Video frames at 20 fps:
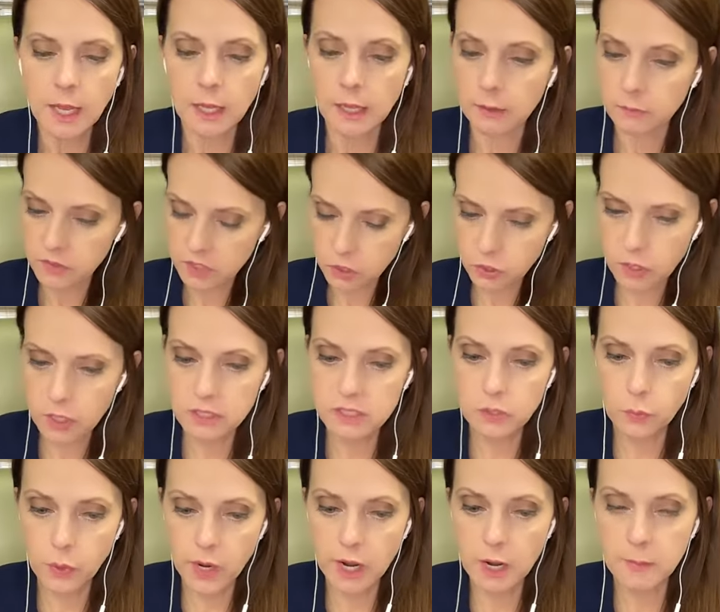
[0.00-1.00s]
Then you can
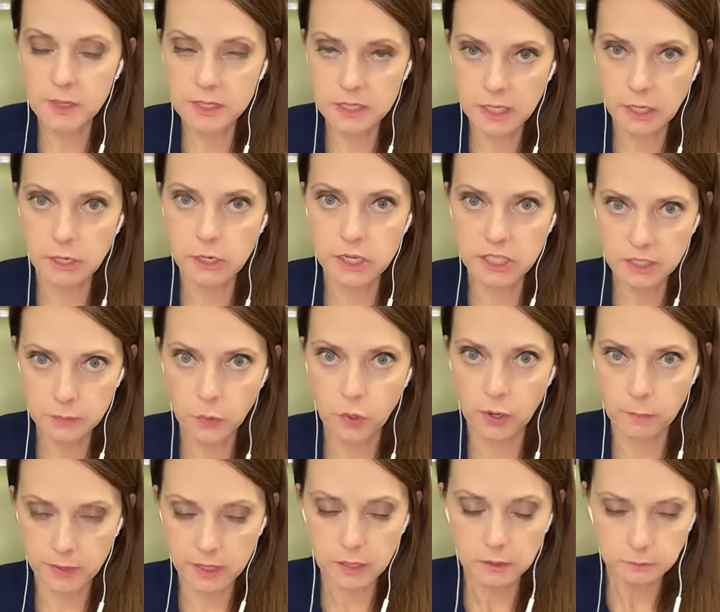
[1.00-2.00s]
also wear a maternity
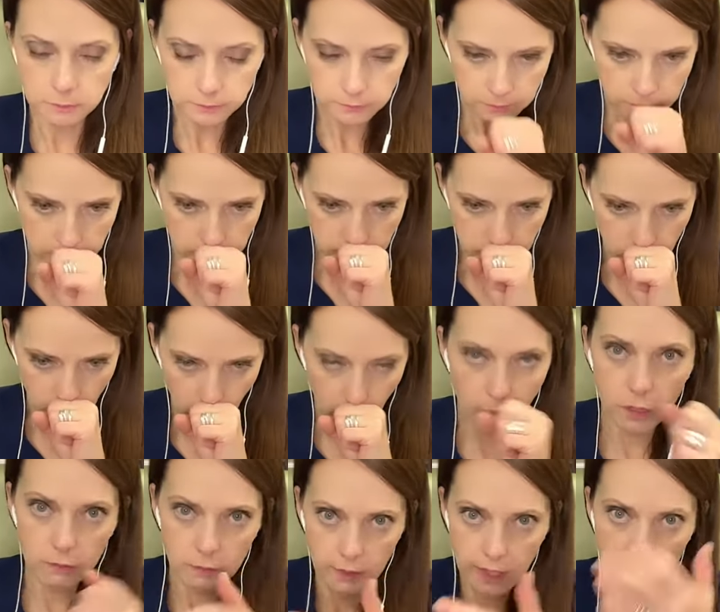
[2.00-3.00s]
support belt,
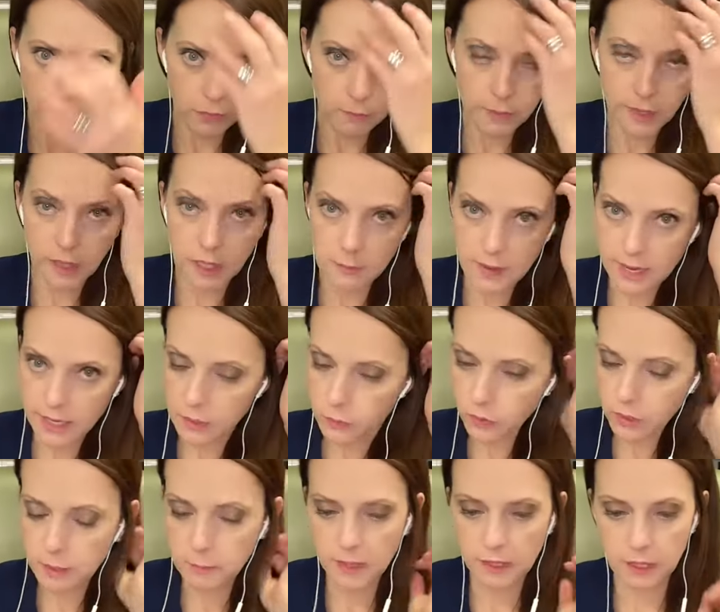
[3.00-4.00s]
or like from Belly
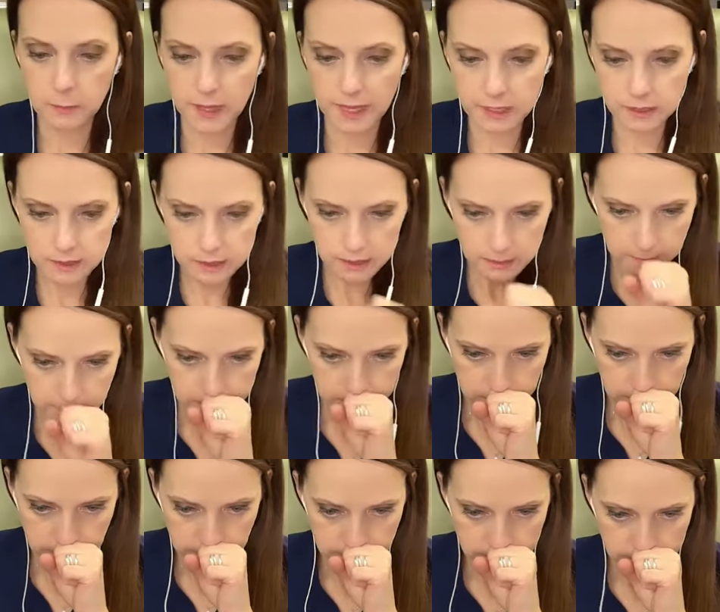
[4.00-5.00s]
Bandit, one of the belly bands.
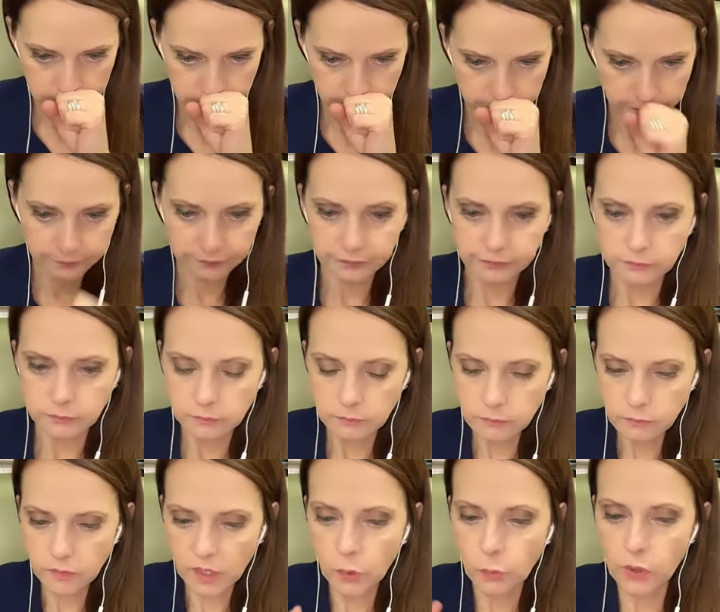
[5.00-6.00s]

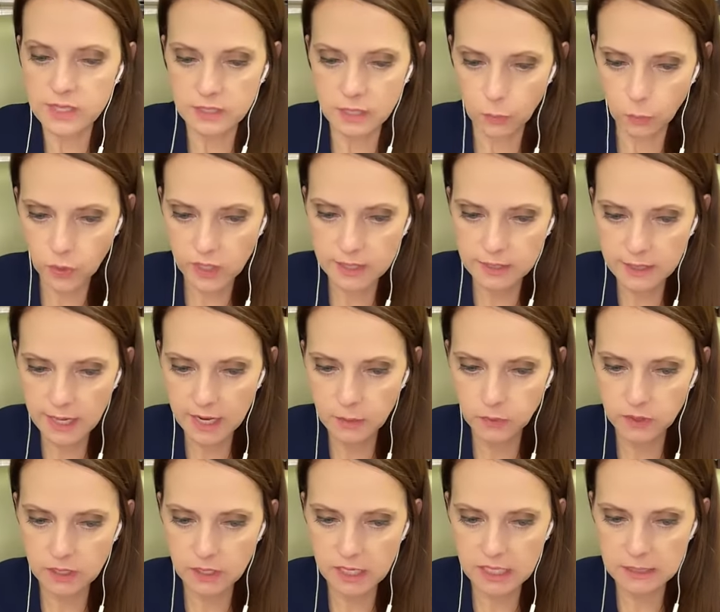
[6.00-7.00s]
Rest on one
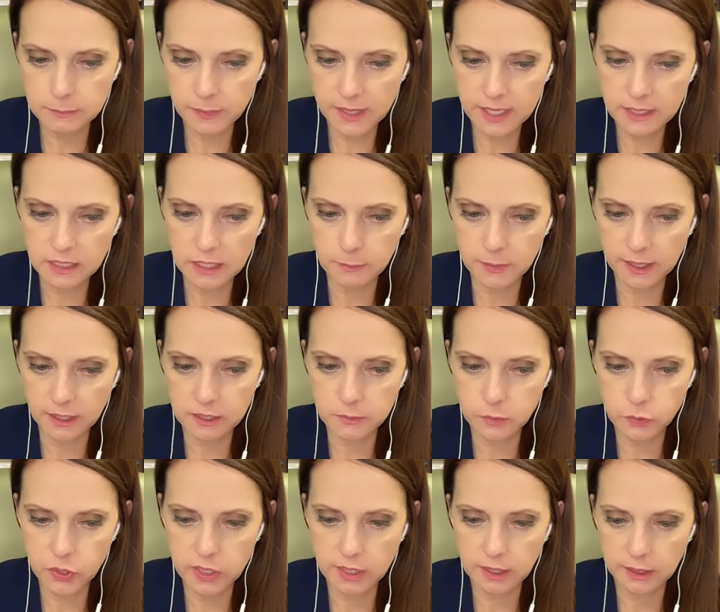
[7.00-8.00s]
side with the knees bent and
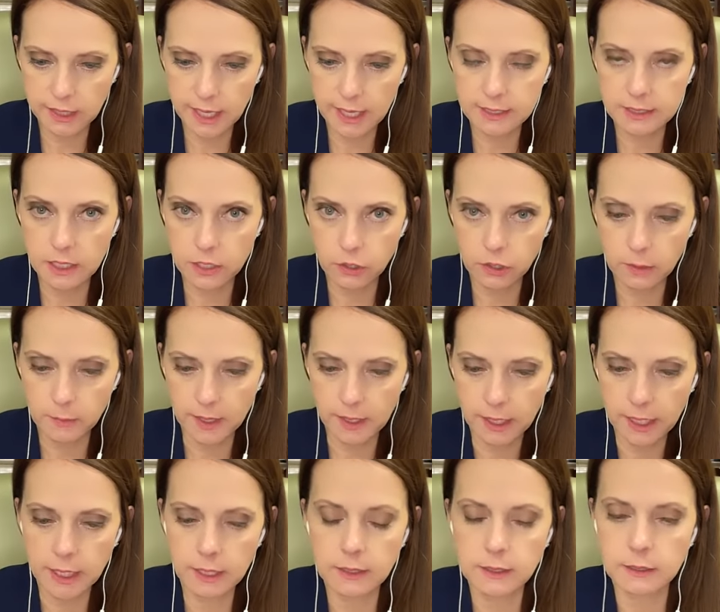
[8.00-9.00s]
pillows between the legs under the
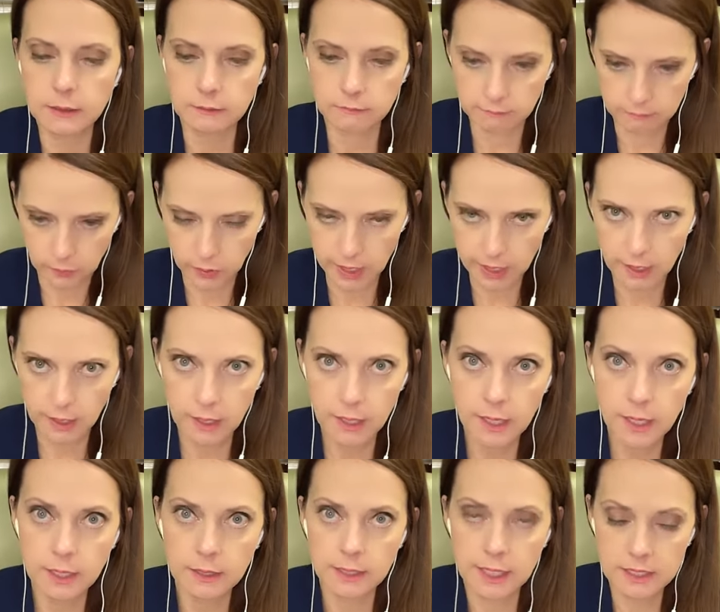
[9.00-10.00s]
belly. Okay,
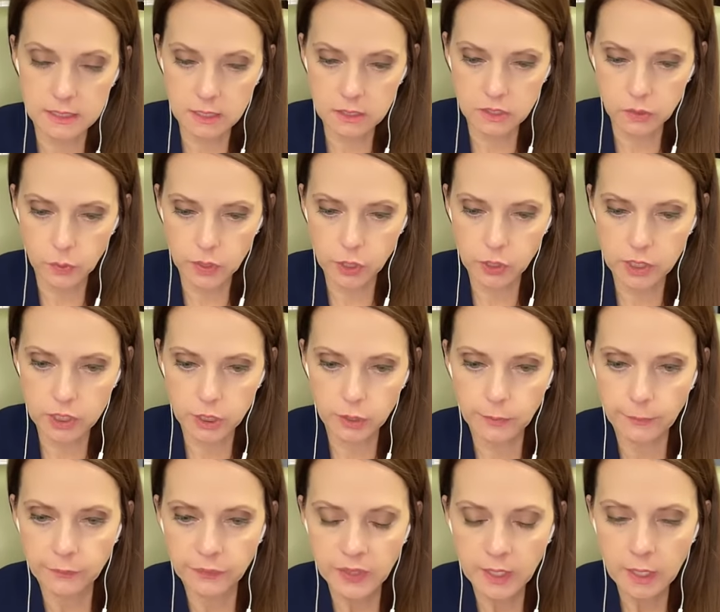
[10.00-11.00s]
that's also what you can
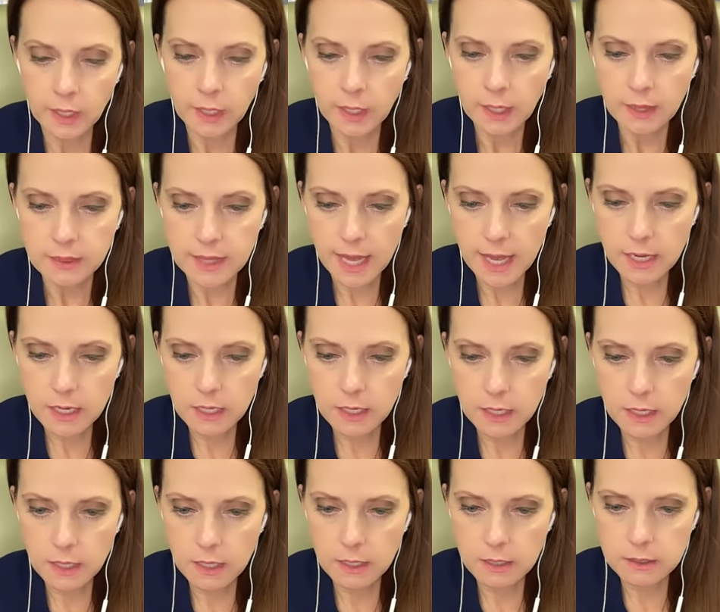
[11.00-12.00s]
do. That
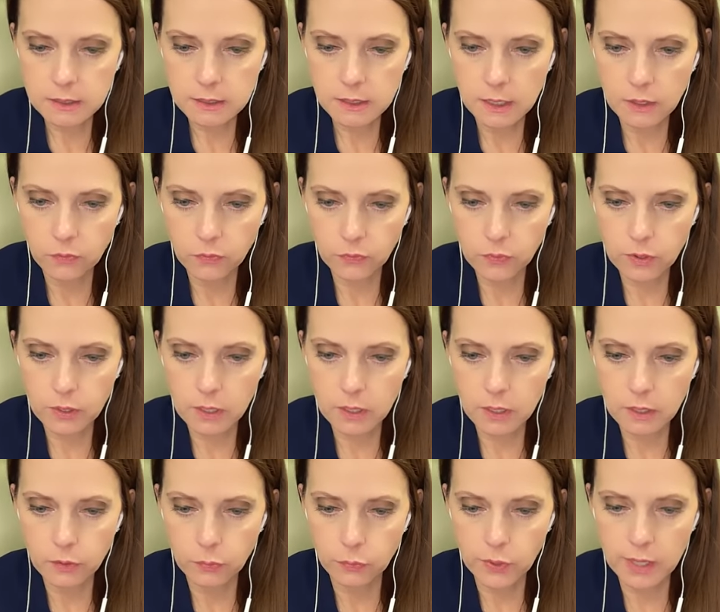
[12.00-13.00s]
is
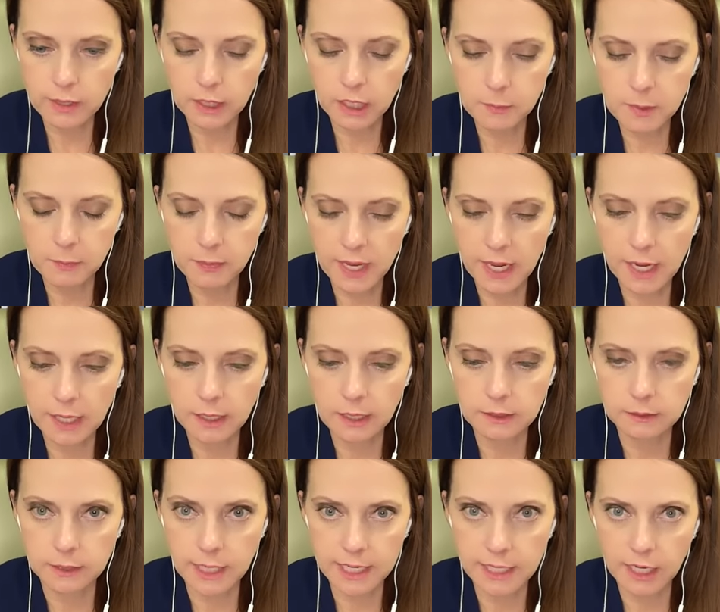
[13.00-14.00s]
for round ligament
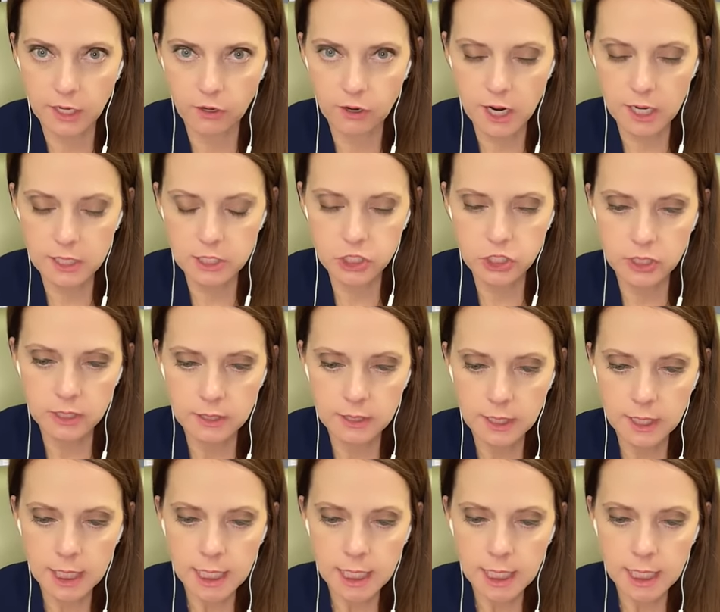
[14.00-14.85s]
pain, lightning crotch.